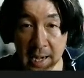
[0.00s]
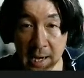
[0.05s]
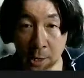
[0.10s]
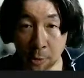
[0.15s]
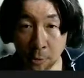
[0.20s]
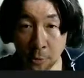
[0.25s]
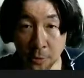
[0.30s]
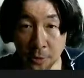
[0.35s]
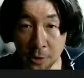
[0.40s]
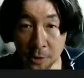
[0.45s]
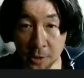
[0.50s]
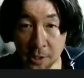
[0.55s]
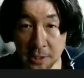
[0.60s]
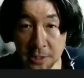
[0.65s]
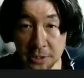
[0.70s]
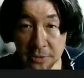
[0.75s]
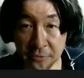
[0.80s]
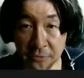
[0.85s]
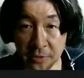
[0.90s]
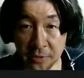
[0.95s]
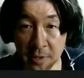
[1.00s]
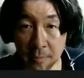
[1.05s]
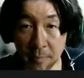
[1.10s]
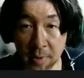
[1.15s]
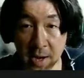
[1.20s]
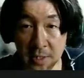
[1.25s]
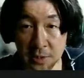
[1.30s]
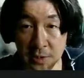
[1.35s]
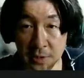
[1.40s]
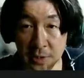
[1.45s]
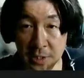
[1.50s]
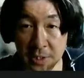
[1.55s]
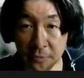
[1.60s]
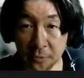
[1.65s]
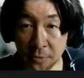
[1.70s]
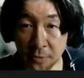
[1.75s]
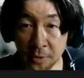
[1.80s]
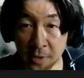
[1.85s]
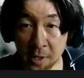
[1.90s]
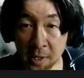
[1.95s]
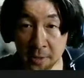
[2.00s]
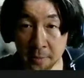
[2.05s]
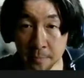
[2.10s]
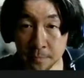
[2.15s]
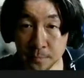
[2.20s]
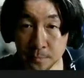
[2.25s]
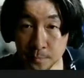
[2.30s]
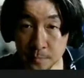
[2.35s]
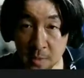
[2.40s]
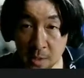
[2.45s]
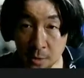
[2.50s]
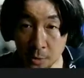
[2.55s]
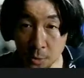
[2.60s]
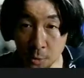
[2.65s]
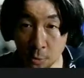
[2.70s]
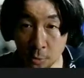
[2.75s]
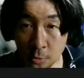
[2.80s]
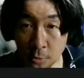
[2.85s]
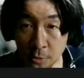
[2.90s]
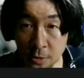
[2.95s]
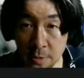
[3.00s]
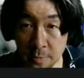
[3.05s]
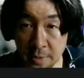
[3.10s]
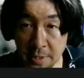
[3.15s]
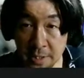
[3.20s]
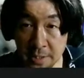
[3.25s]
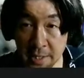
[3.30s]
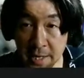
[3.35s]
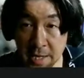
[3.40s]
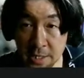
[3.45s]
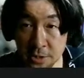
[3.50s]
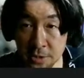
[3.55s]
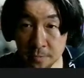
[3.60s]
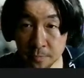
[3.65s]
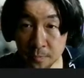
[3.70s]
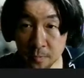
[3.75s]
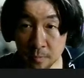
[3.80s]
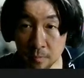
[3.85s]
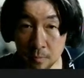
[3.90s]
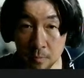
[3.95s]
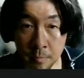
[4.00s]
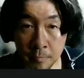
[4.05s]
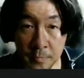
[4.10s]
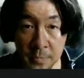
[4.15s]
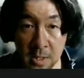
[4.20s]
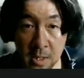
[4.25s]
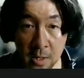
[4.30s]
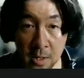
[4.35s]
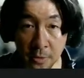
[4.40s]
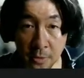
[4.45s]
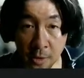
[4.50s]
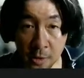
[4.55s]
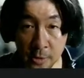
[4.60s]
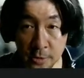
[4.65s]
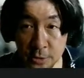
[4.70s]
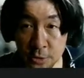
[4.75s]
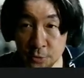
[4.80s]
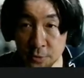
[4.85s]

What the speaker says: our collective capacity for non-local communication, knowledge